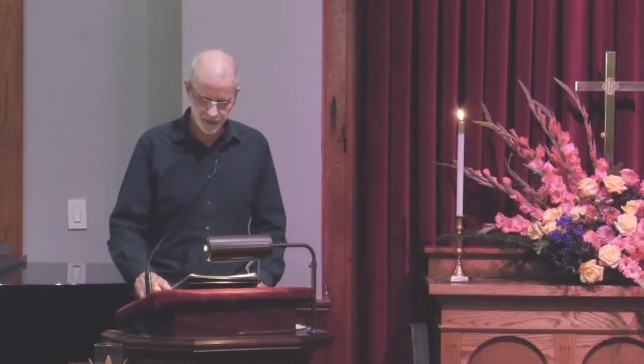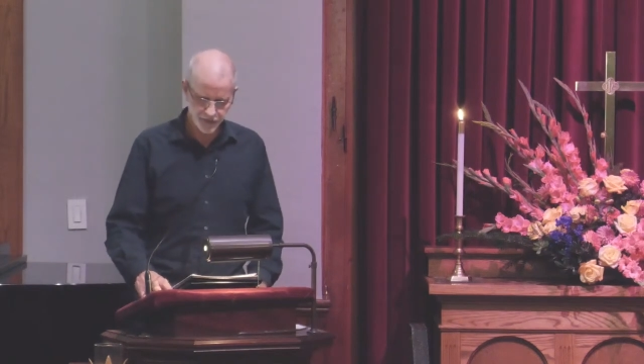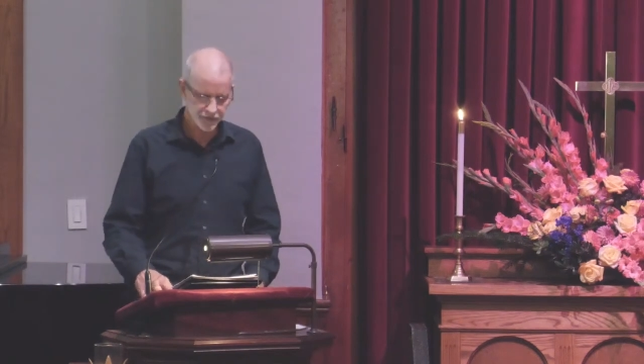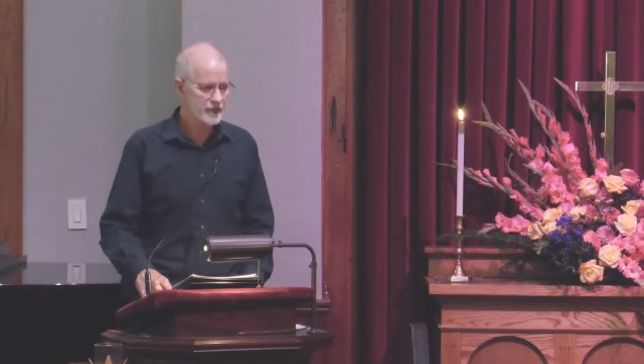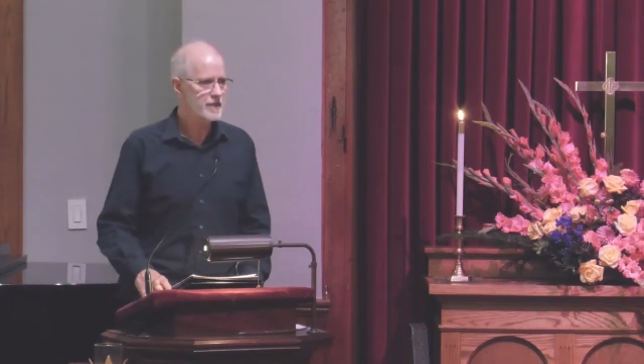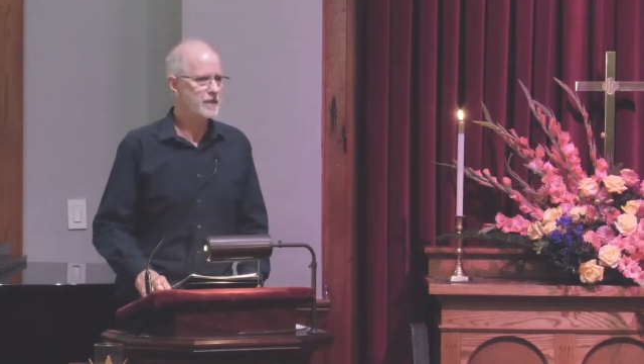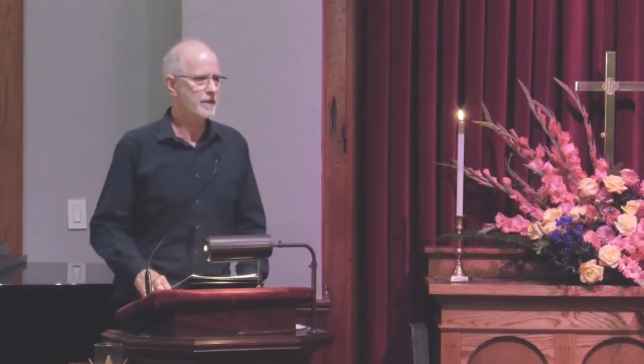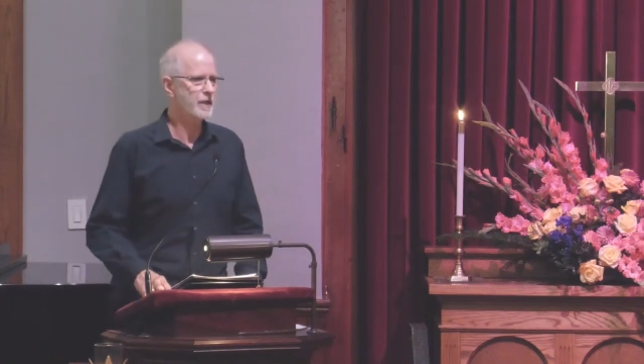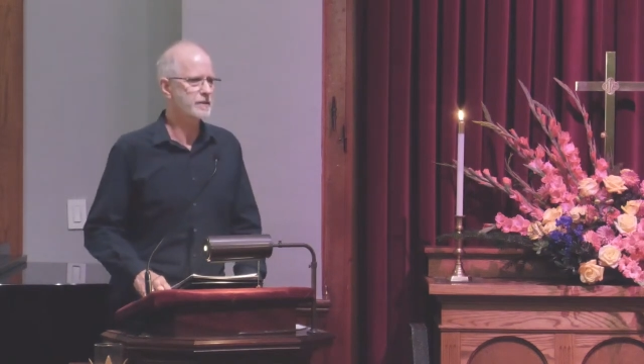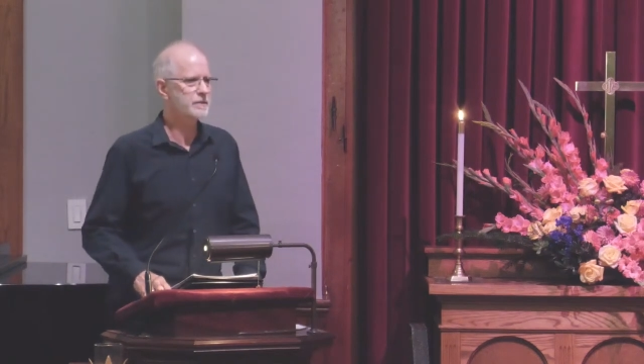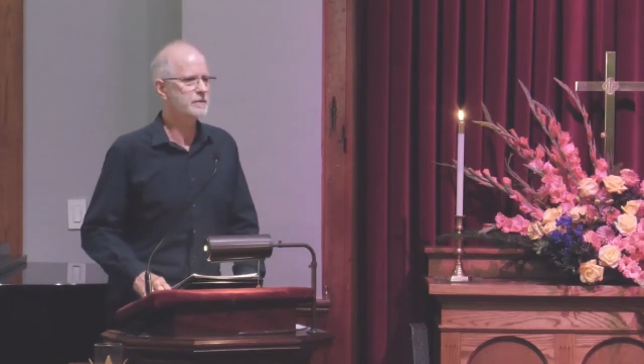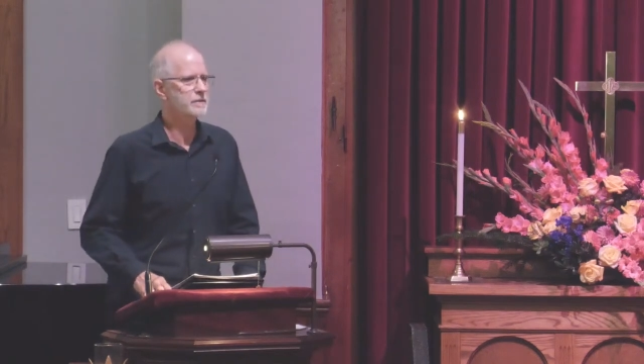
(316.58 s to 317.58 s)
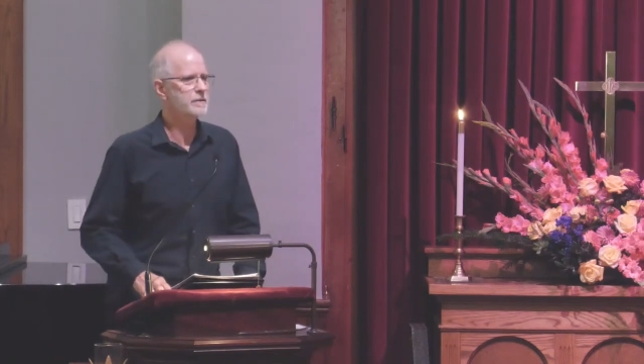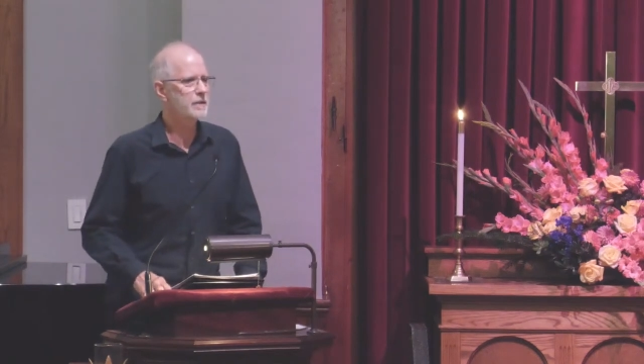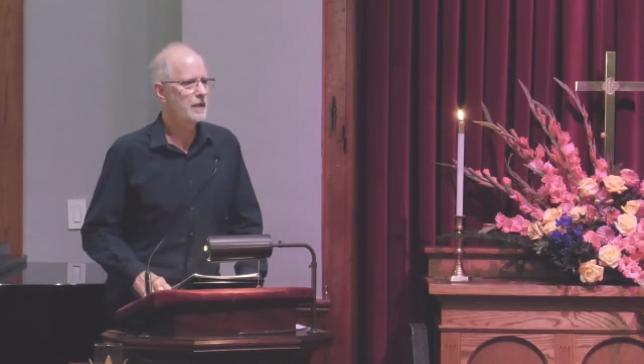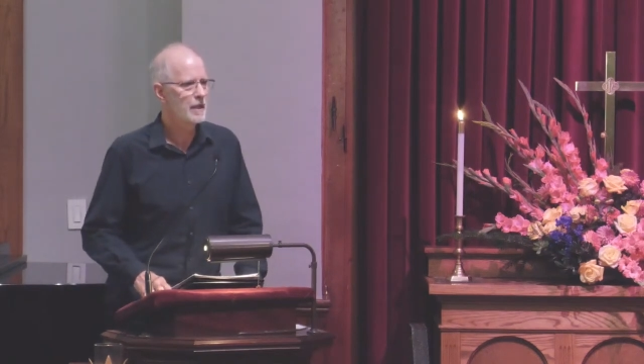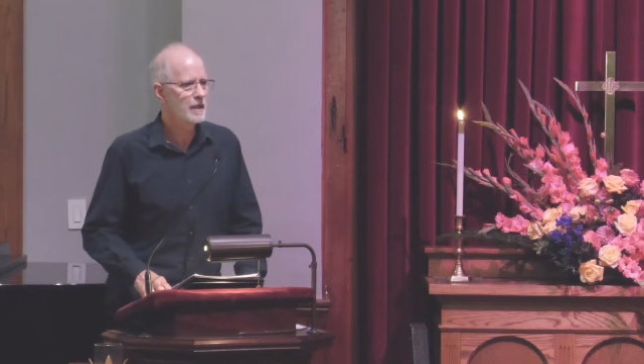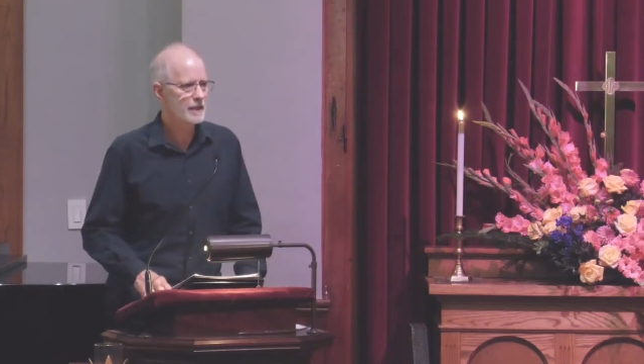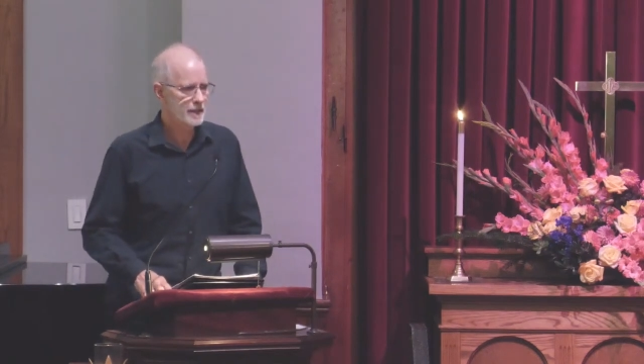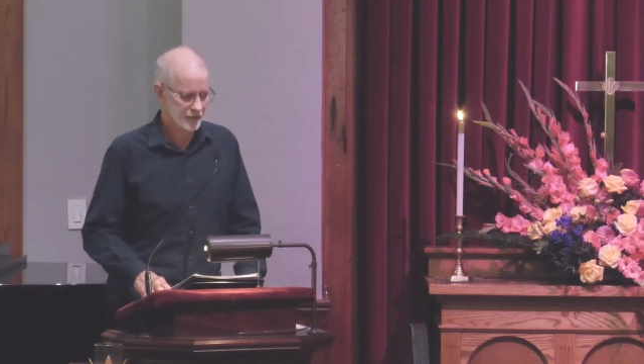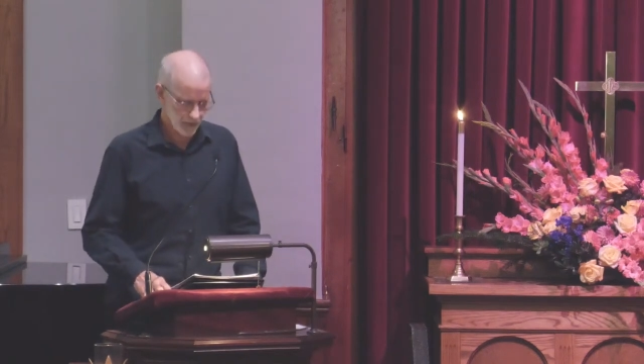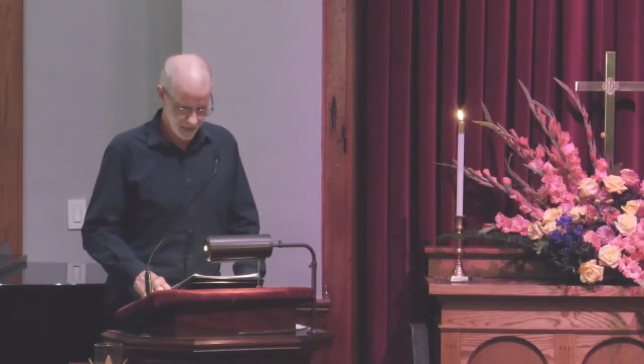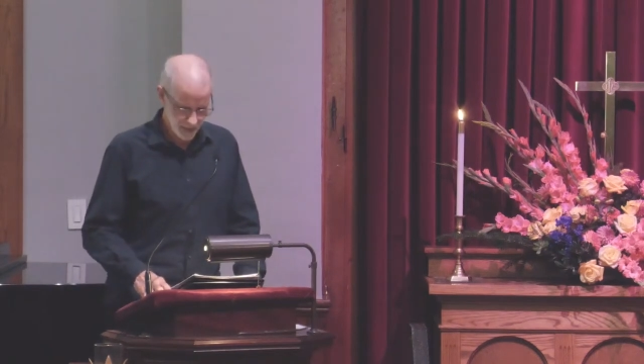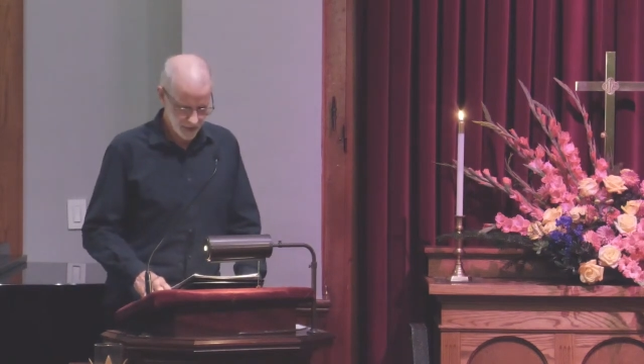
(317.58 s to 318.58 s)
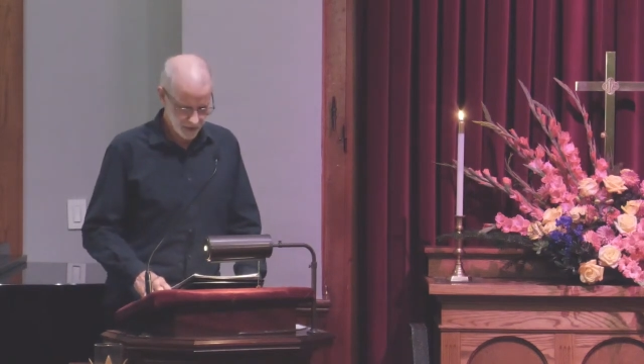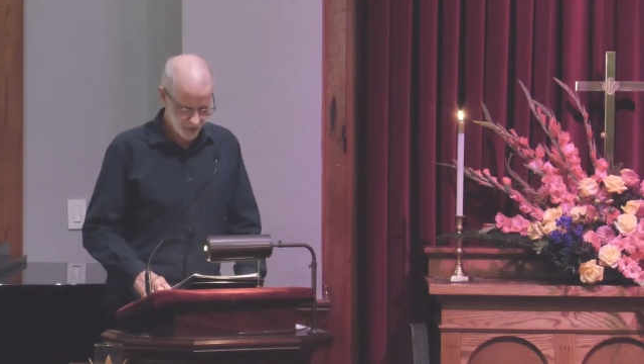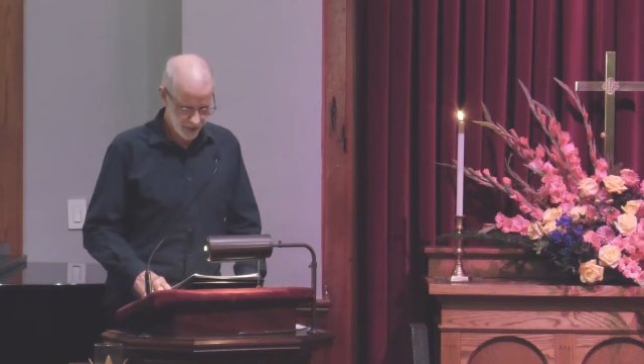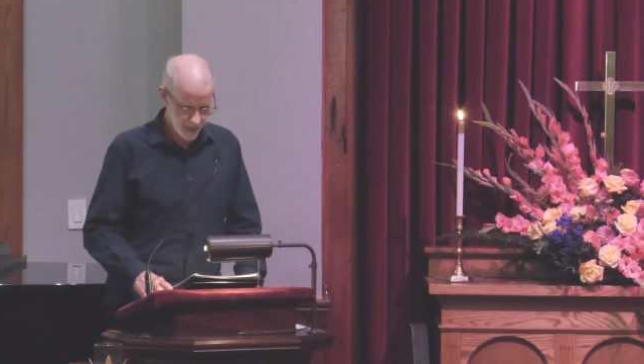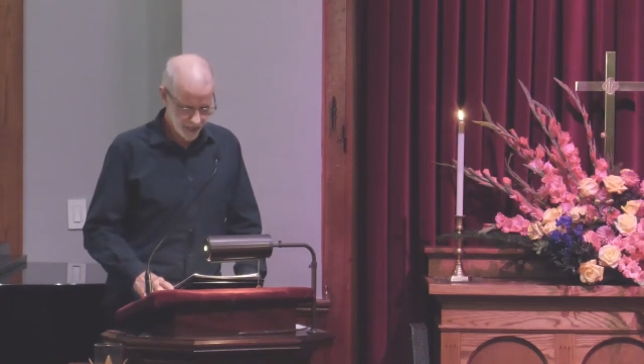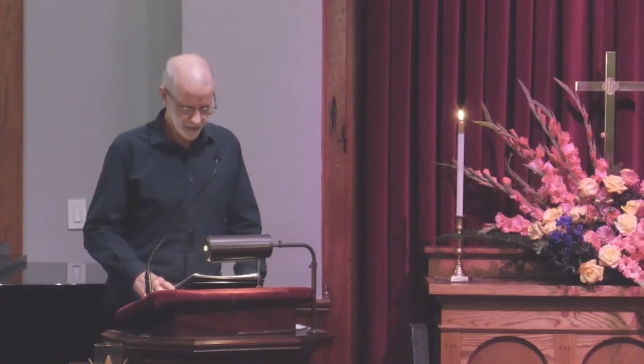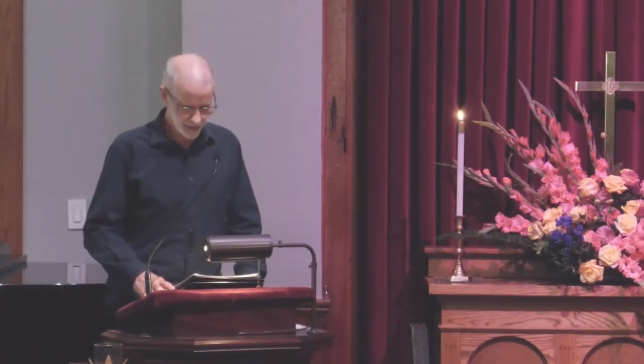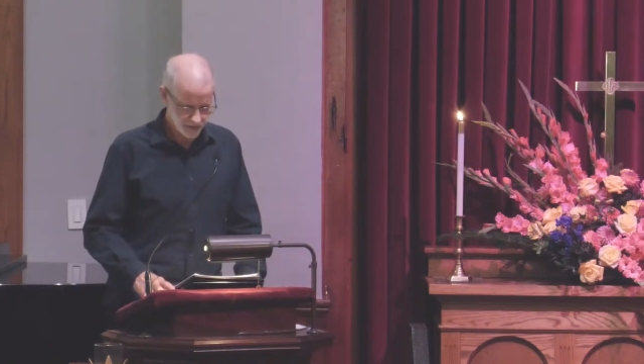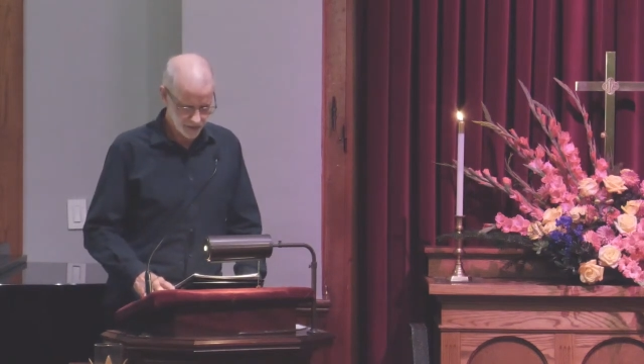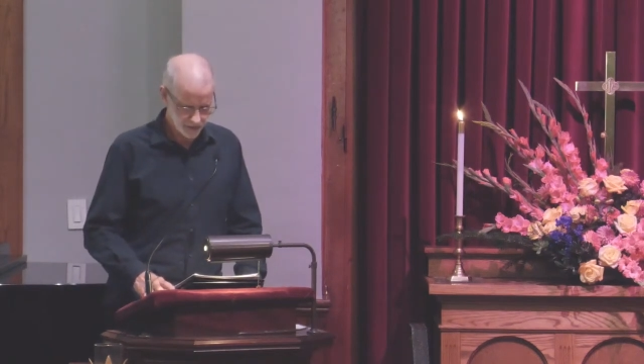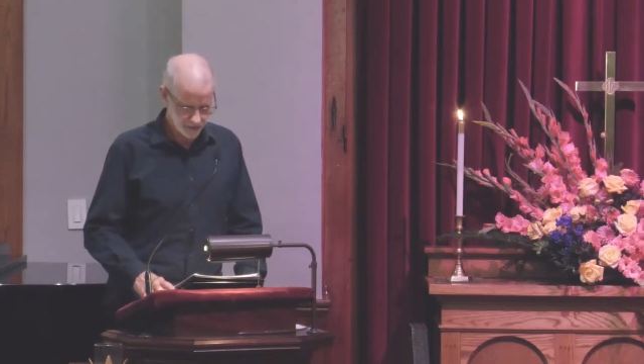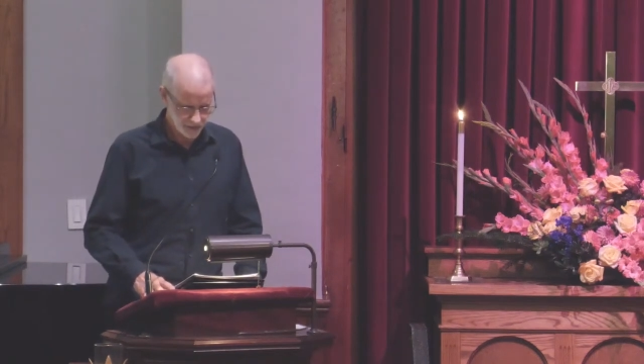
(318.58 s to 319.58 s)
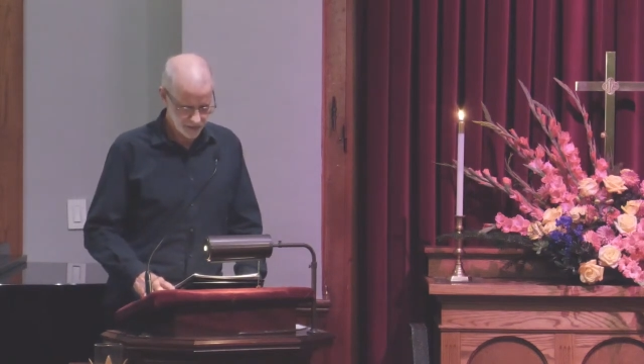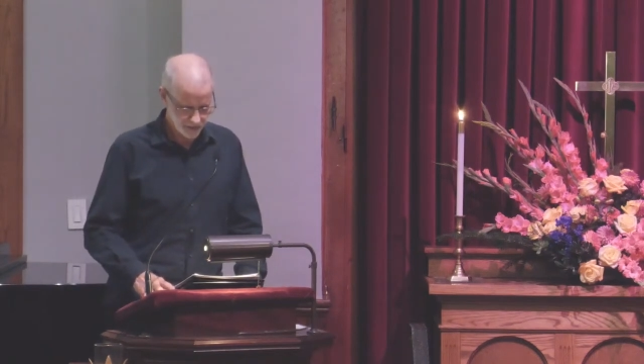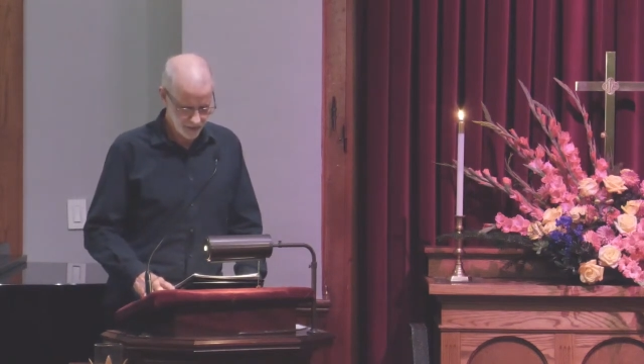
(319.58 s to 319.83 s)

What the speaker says: his feet against chairs, and